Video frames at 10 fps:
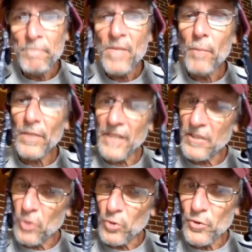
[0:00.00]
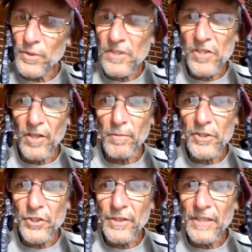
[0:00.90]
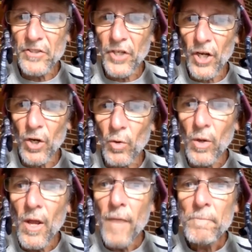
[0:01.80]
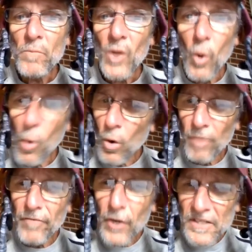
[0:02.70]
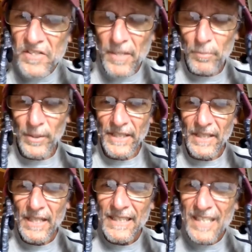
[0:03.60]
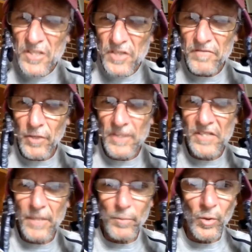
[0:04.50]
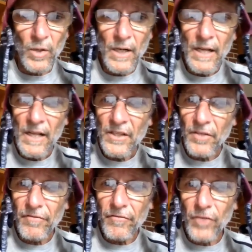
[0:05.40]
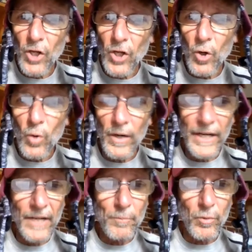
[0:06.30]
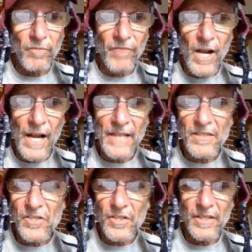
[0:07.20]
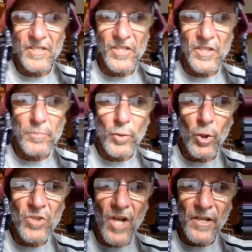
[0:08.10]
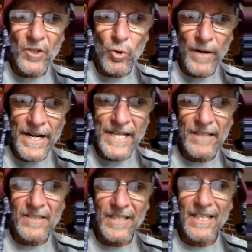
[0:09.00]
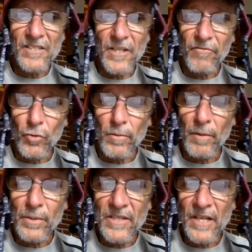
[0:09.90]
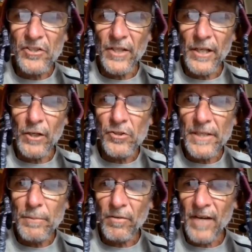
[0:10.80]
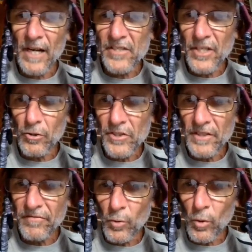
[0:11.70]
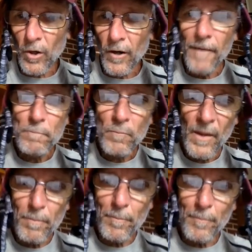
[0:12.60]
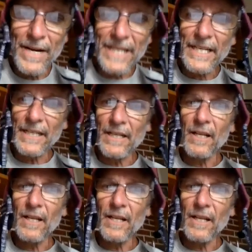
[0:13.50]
but they told you in the syllabus you need to know. Or very simply, this is very simple. The flow it provides, this proton gradient is a form of potential energy, provides energy for making